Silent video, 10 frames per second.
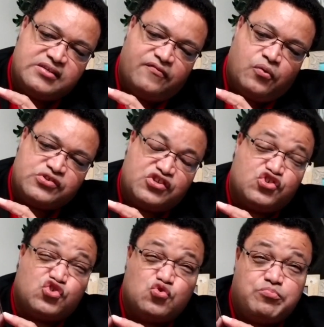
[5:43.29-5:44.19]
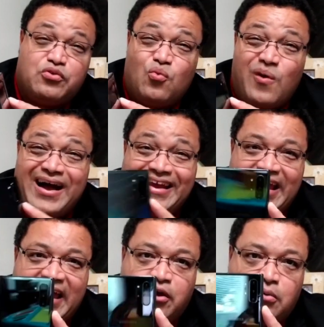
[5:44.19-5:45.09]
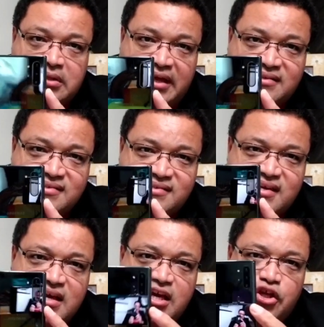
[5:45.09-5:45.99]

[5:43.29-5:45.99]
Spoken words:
and of course a super wide angle lens.